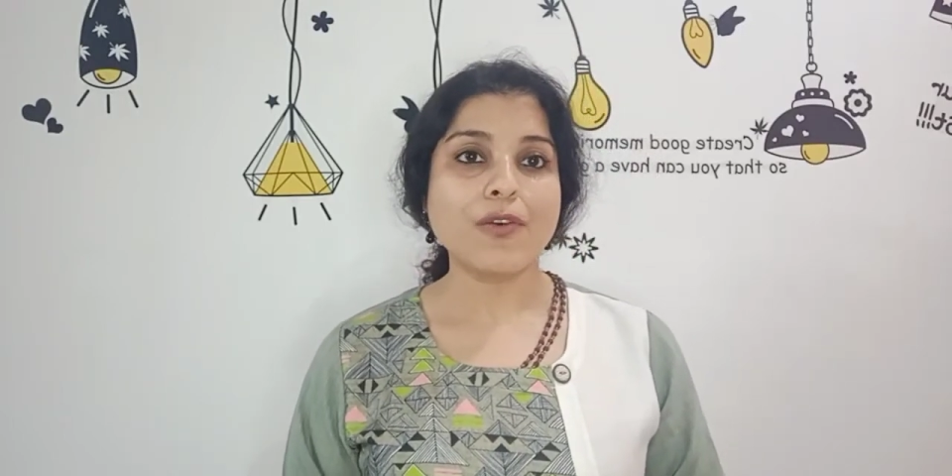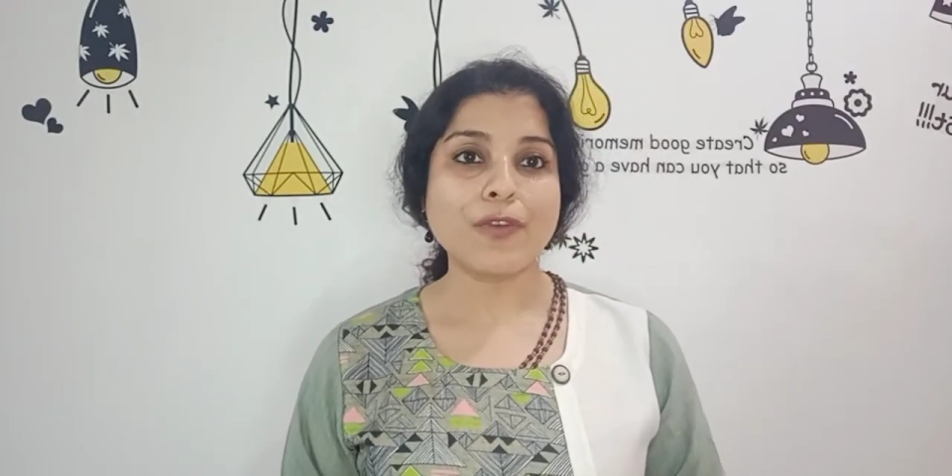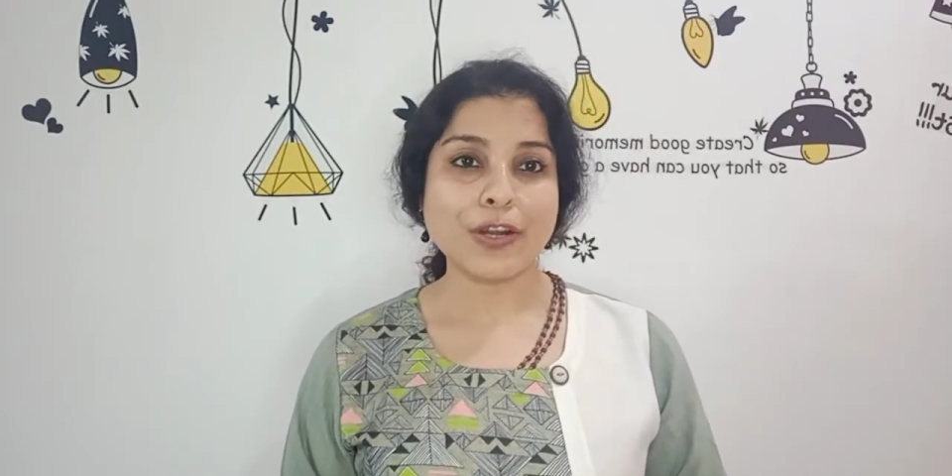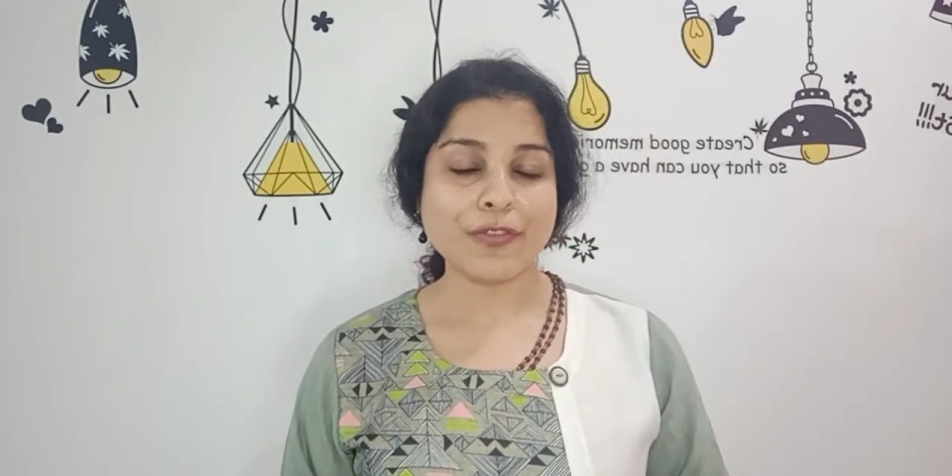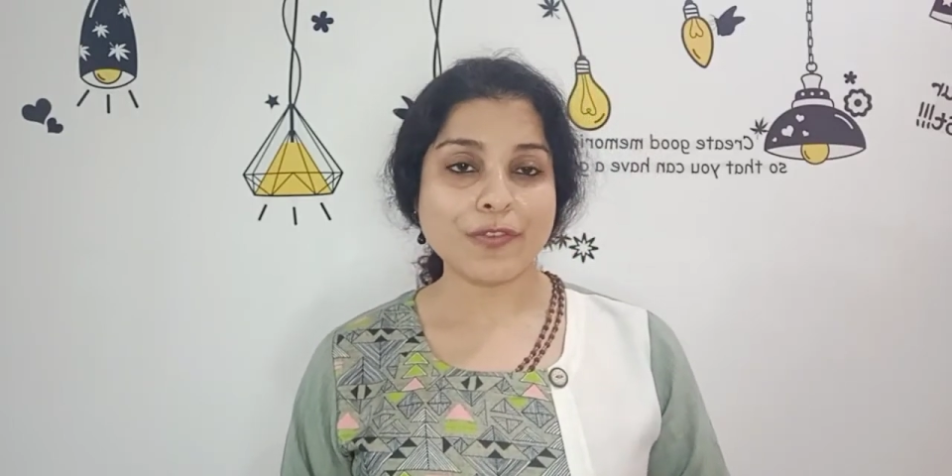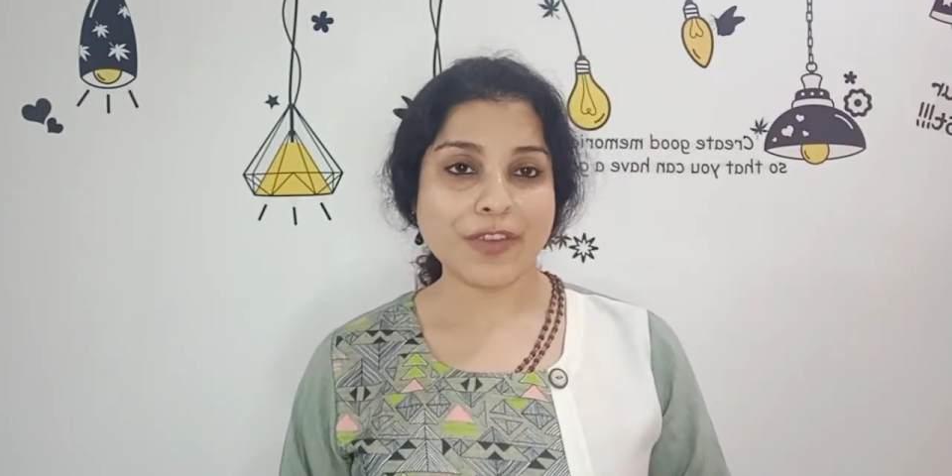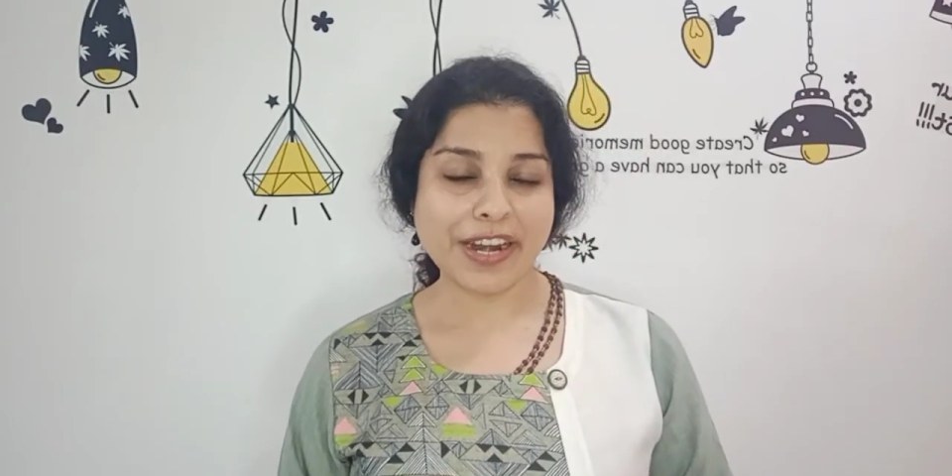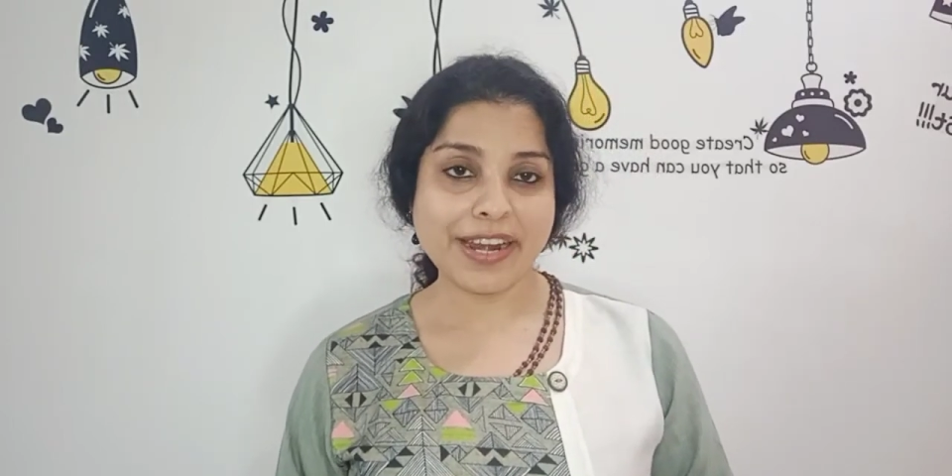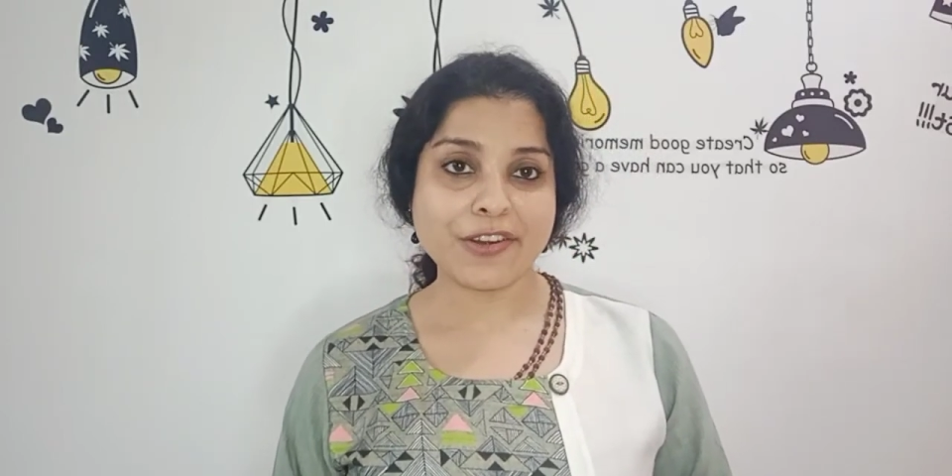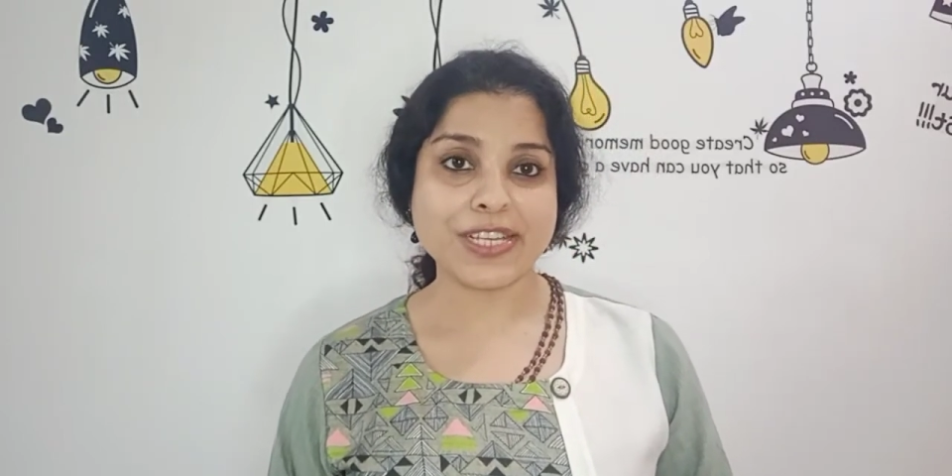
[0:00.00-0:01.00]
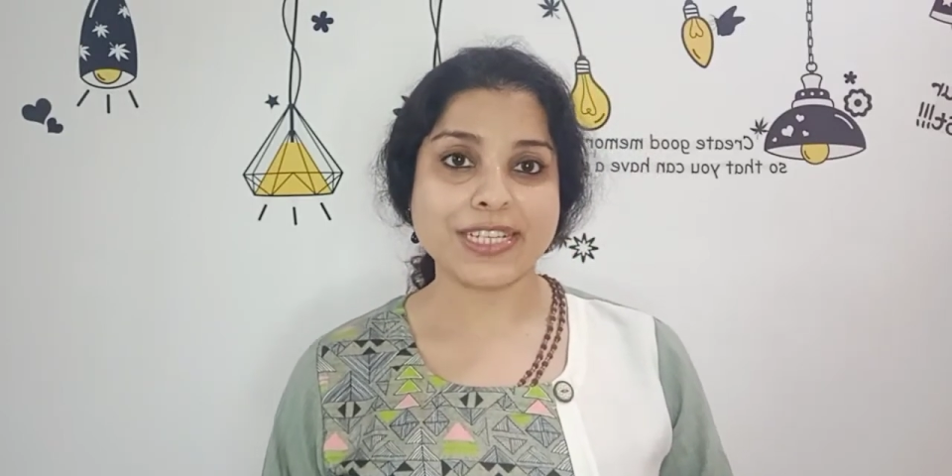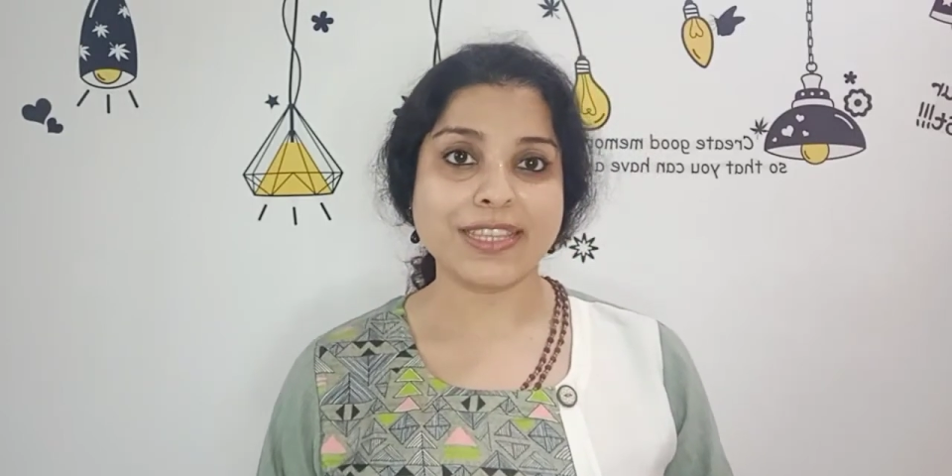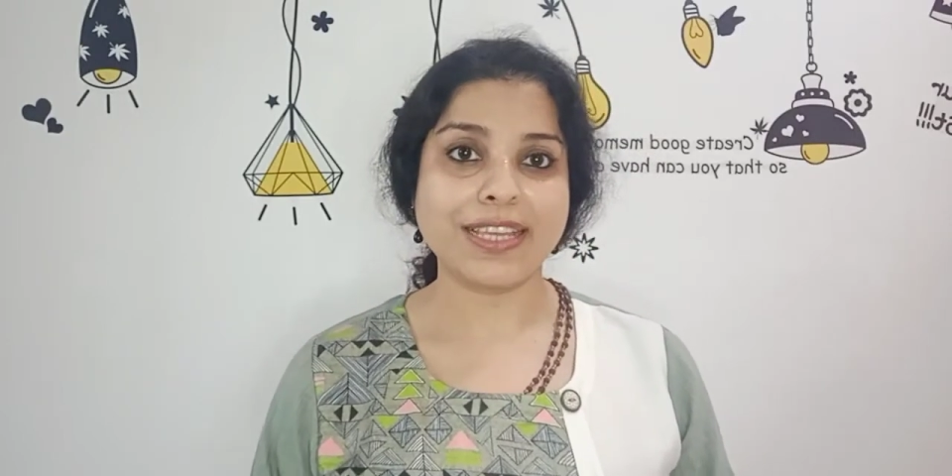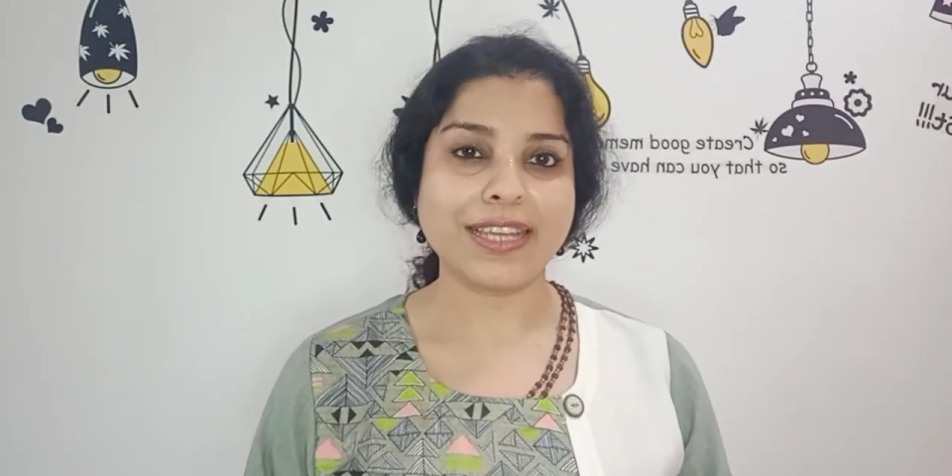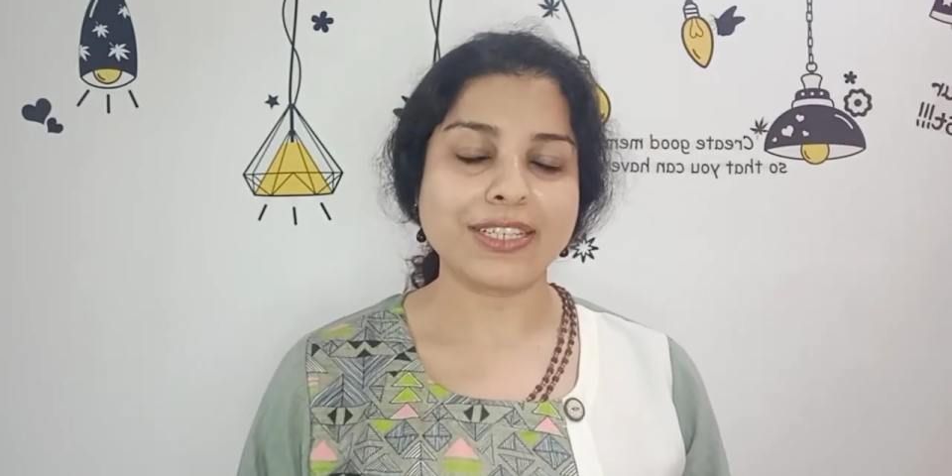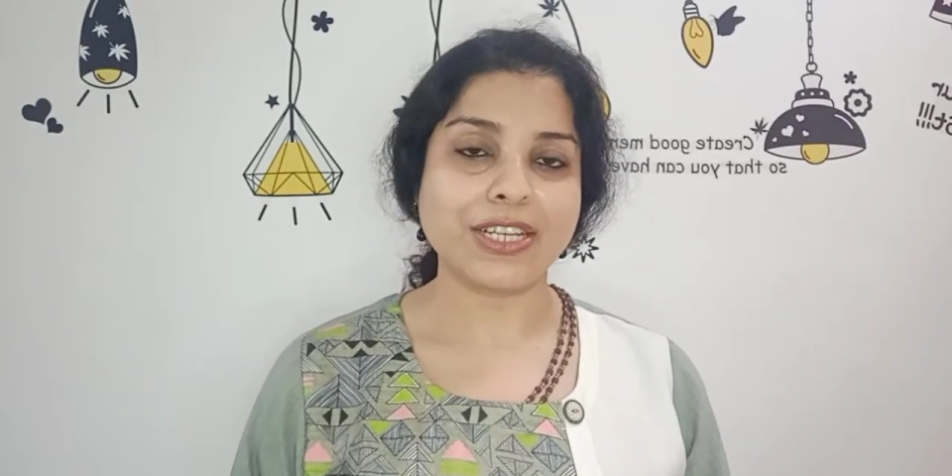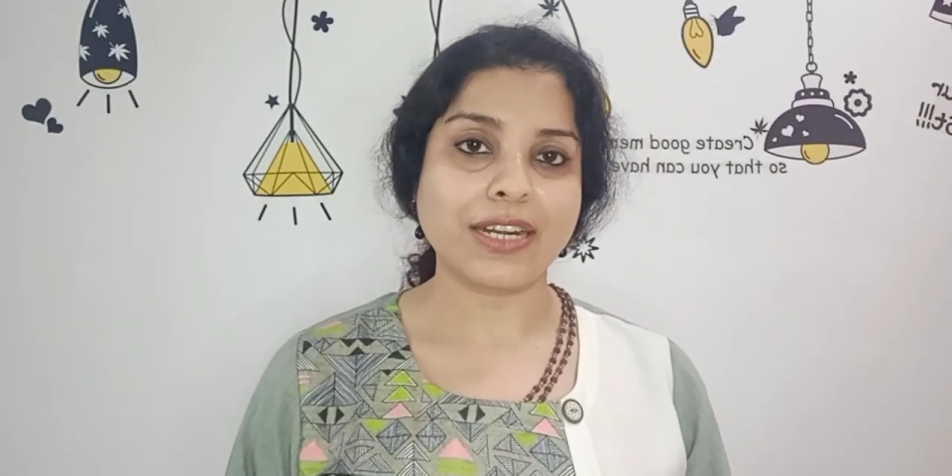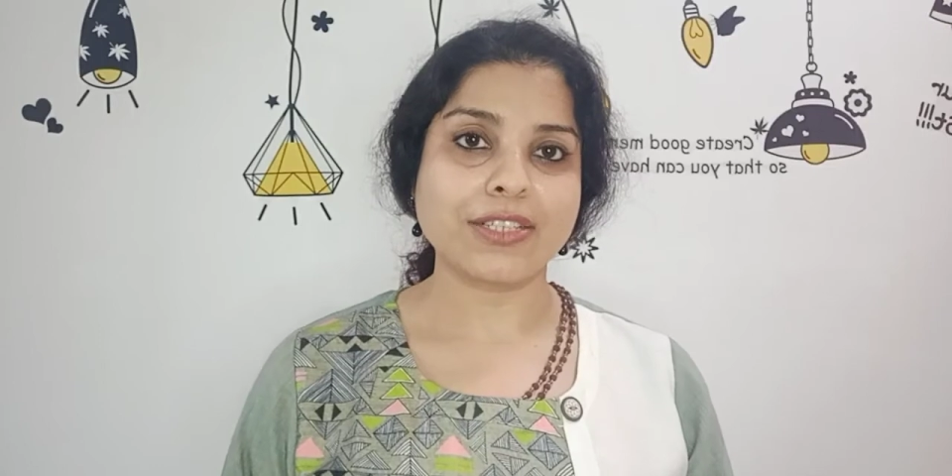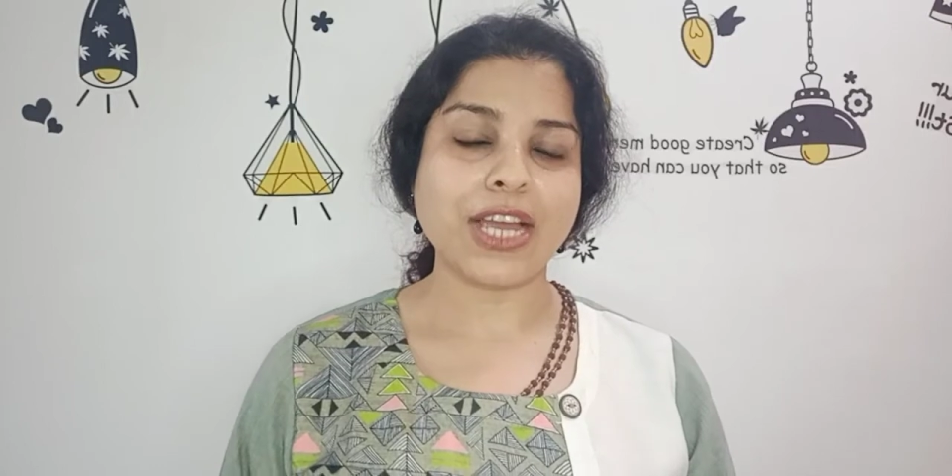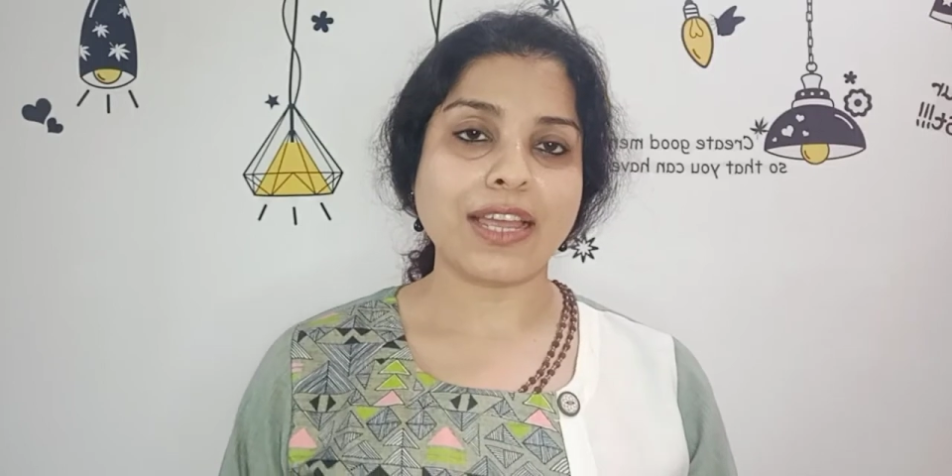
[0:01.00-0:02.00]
One of the very interesting things that Jack